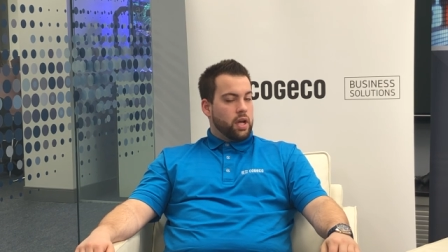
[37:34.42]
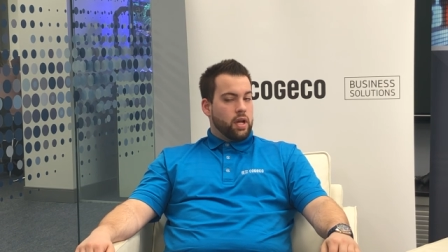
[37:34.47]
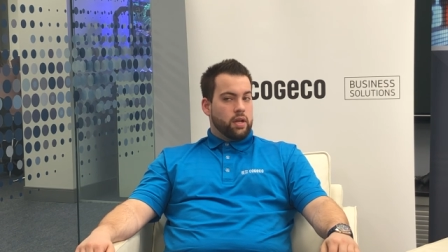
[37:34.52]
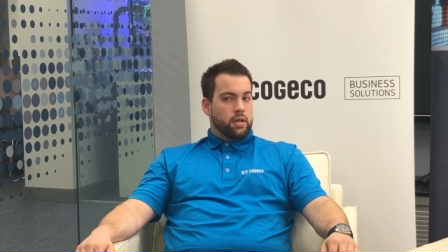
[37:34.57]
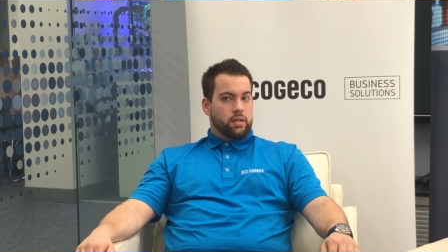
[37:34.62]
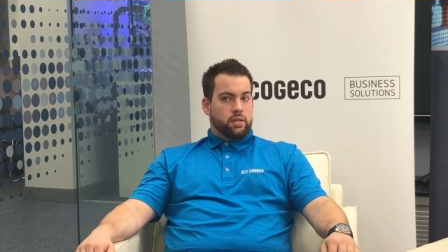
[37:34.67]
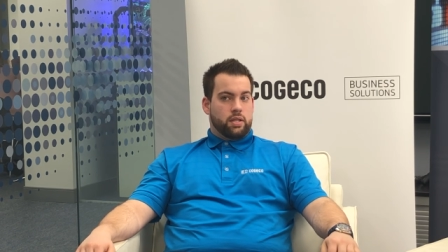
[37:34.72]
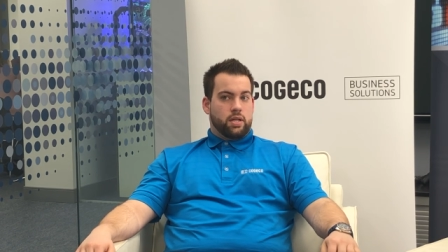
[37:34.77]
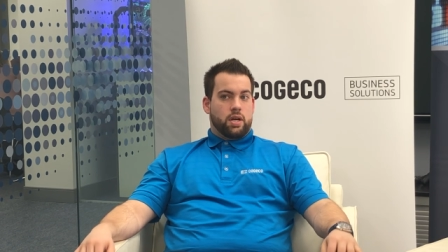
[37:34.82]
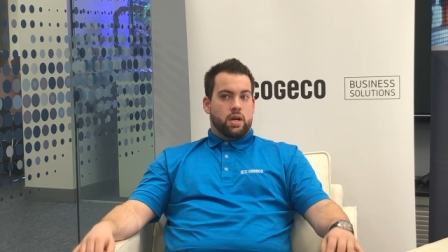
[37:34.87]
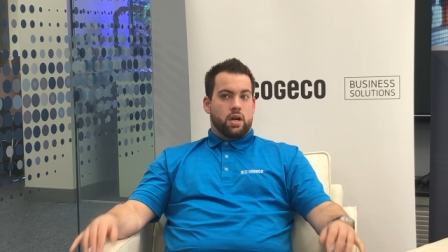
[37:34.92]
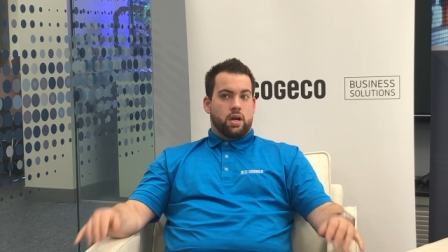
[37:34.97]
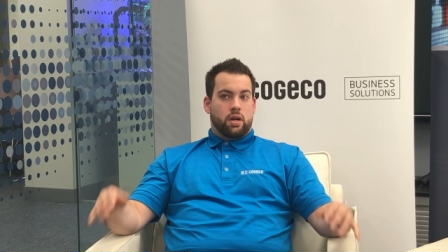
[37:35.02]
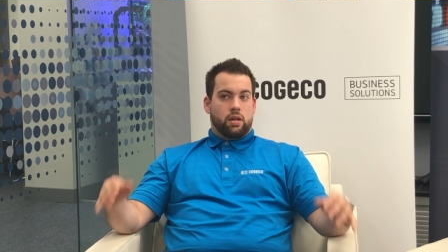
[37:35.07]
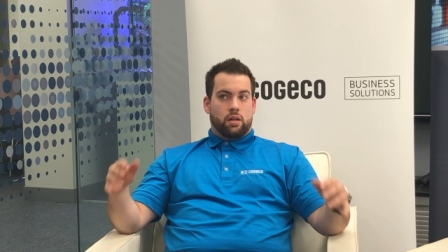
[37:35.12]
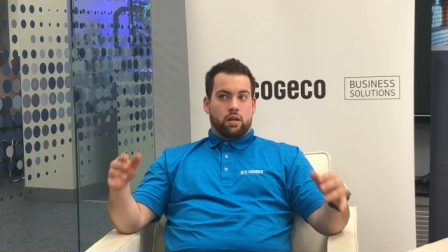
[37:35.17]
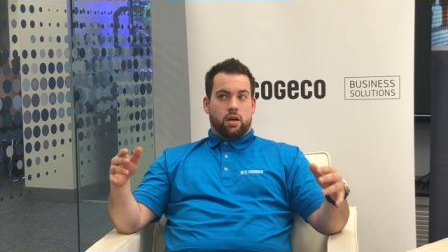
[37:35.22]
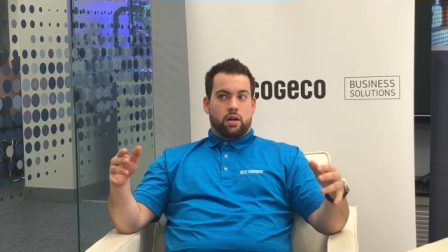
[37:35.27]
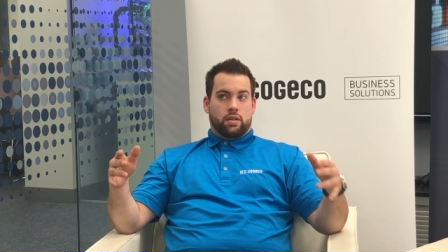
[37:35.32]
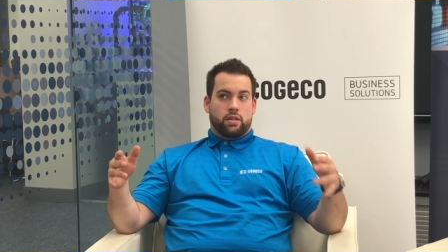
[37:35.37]
And uh,
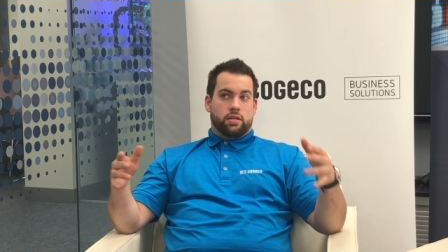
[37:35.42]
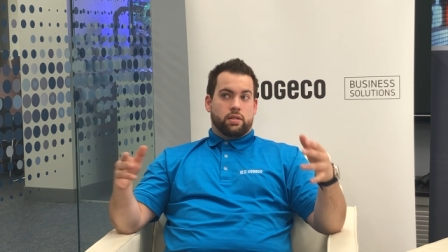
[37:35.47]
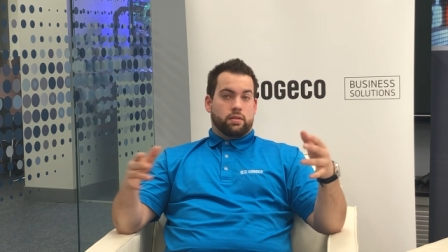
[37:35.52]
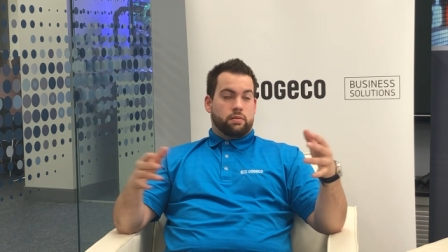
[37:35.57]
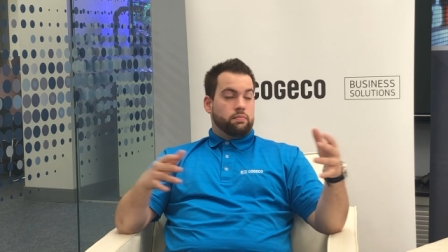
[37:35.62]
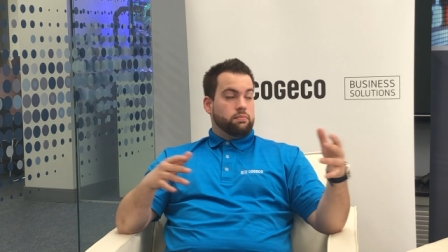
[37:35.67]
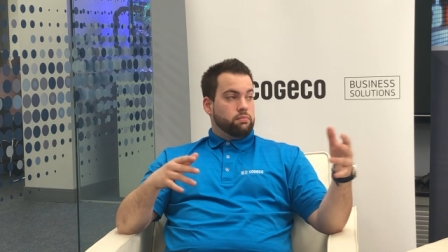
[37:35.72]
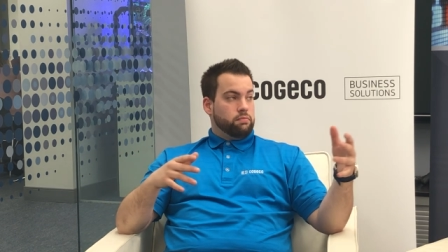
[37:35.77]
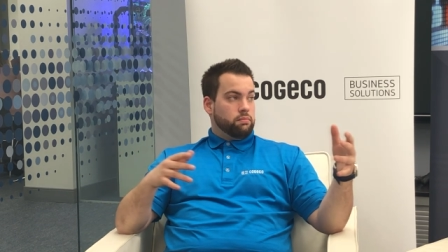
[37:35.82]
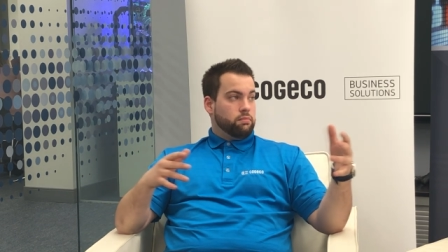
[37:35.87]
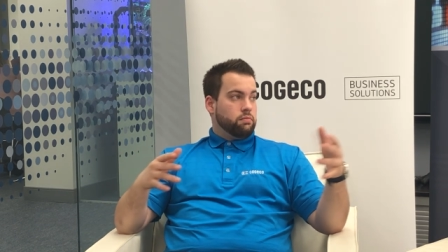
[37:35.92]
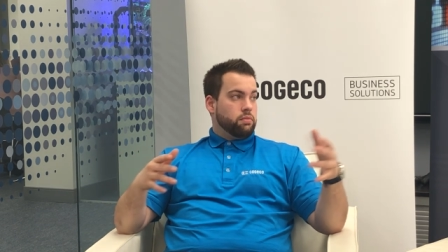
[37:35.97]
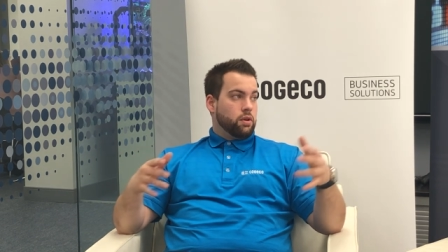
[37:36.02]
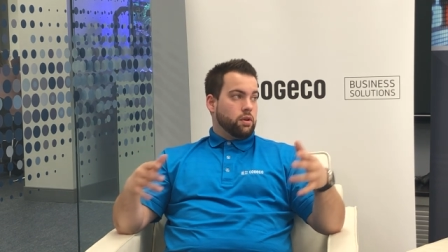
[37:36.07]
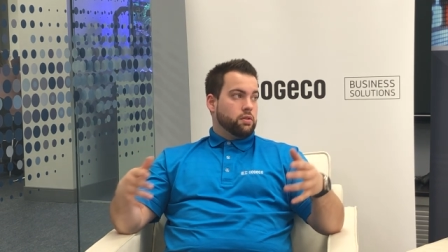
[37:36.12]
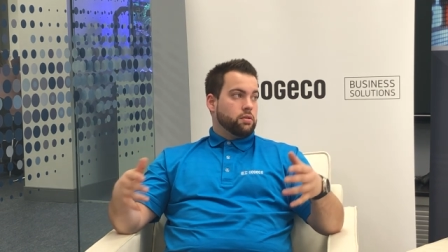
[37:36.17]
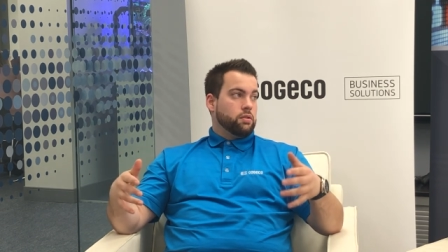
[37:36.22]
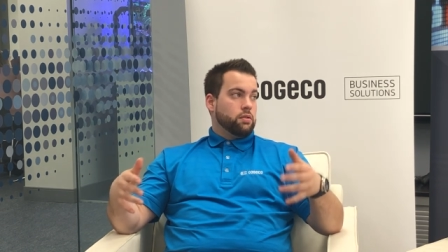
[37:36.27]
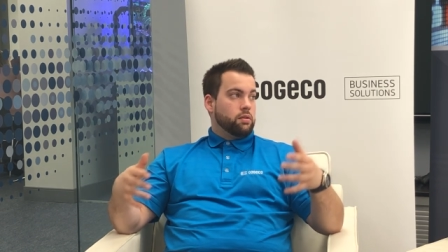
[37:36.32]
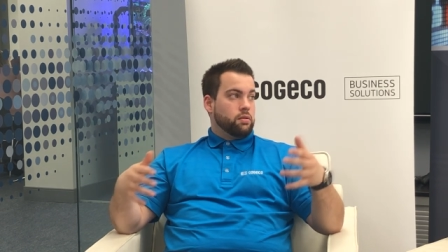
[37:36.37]
a lot of these
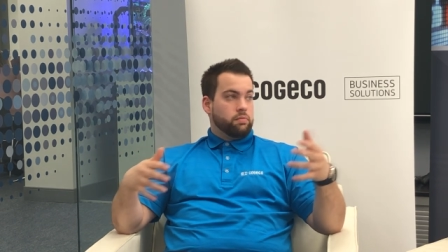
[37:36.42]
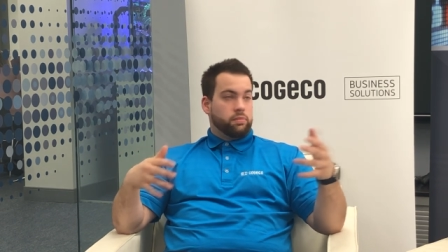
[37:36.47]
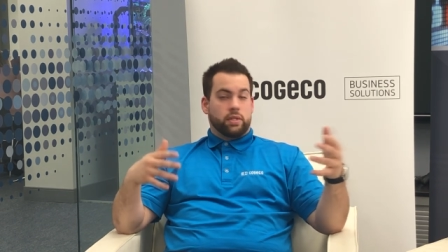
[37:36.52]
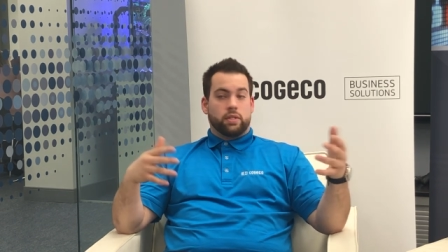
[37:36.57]
personal